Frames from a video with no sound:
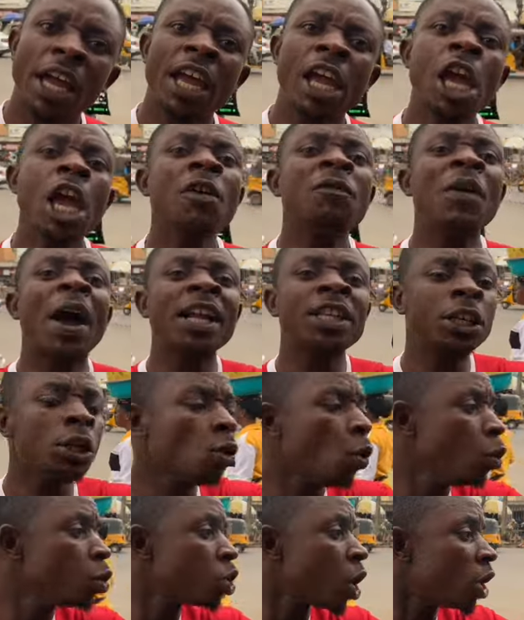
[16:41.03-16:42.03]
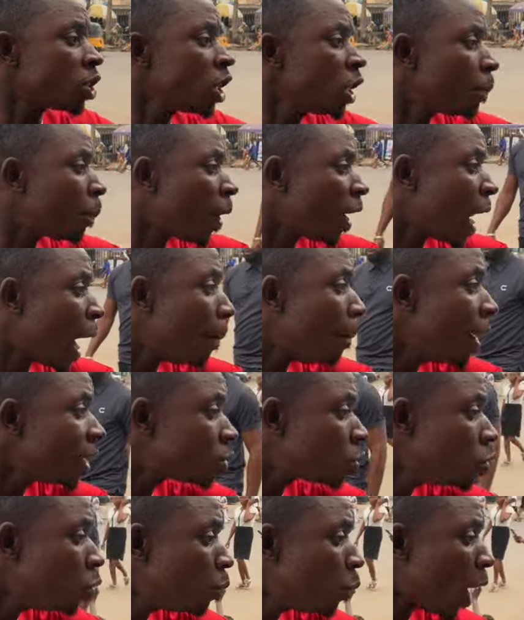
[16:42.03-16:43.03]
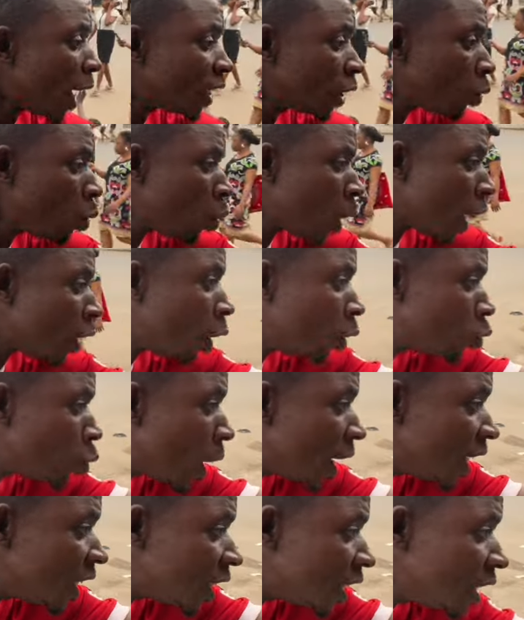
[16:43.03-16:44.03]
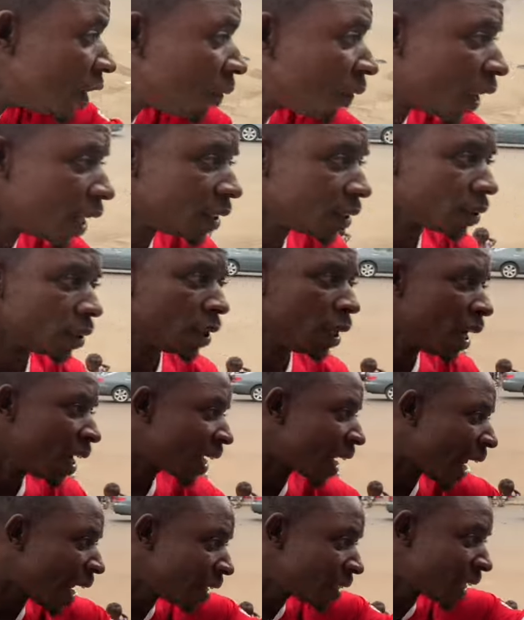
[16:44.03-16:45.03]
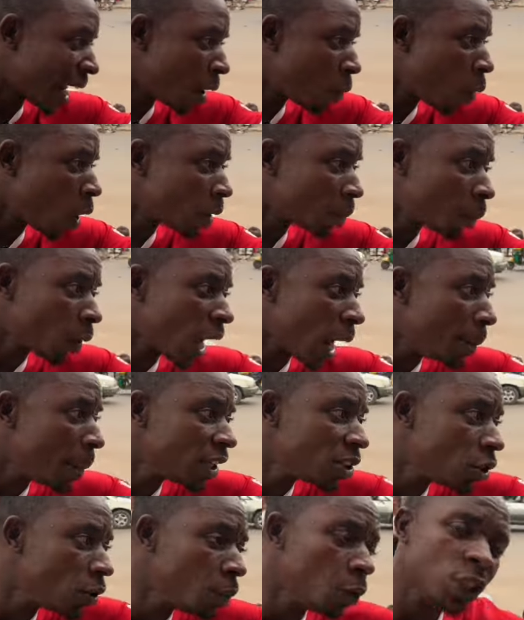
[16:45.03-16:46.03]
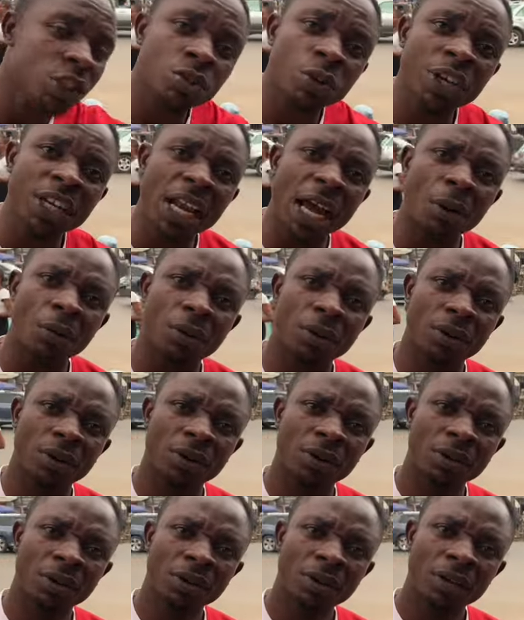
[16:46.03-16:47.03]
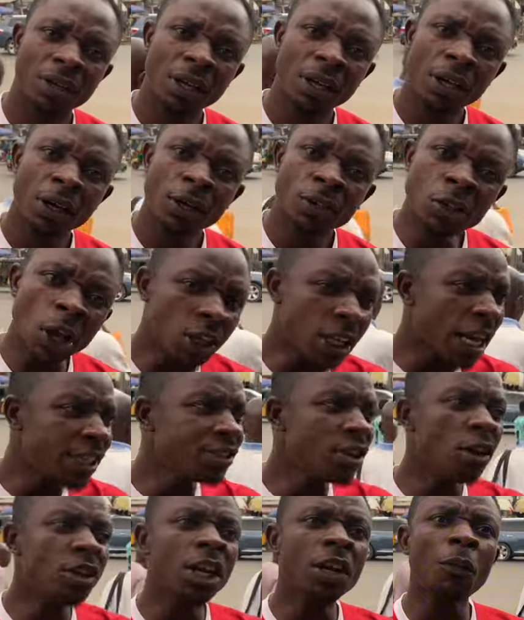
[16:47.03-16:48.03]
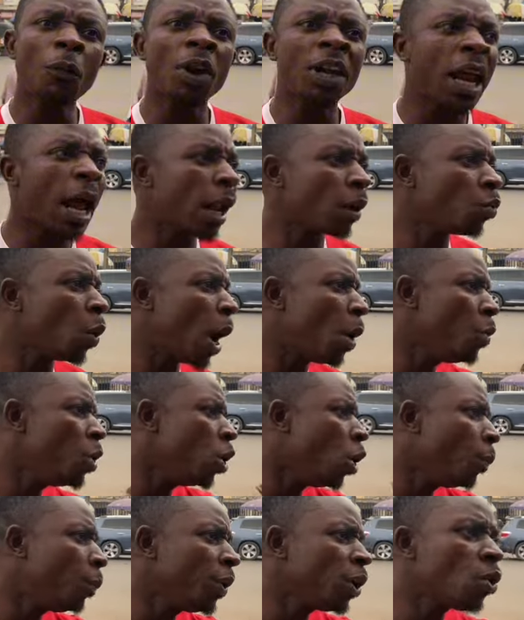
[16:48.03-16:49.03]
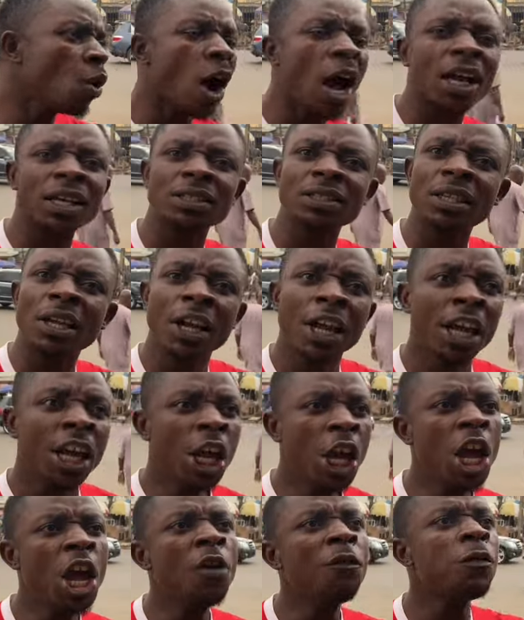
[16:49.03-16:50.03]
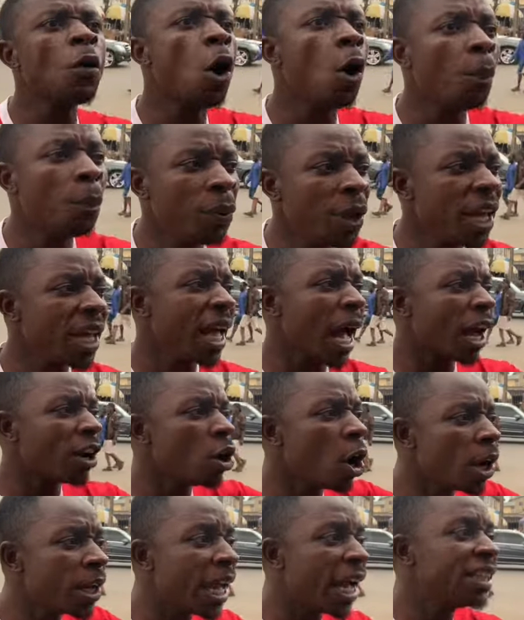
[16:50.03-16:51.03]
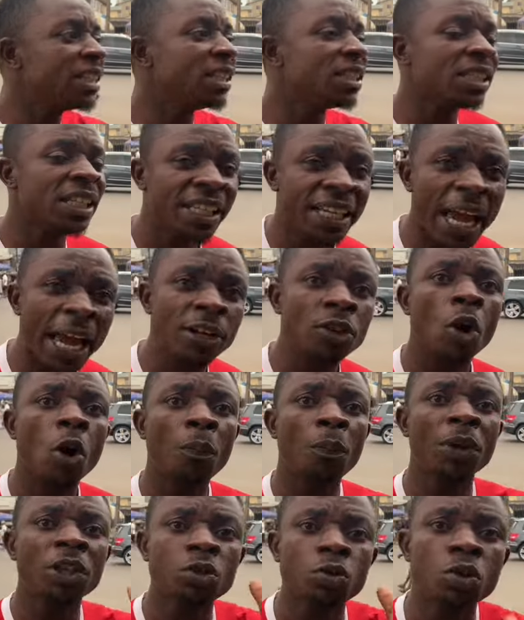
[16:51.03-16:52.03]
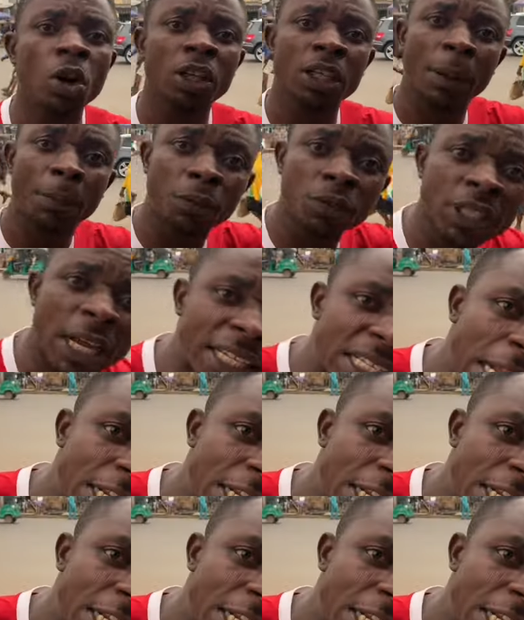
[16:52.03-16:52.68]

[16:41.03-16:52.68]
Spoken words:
If Atiku succeed Bola Ahmed Tinubu, Atiku cannot do anything different than what Bola Ahmed Tinubu is doing now. So there's no need for that. Why will Obi go and, if Obi cannot get the ticket, Obi should not deputize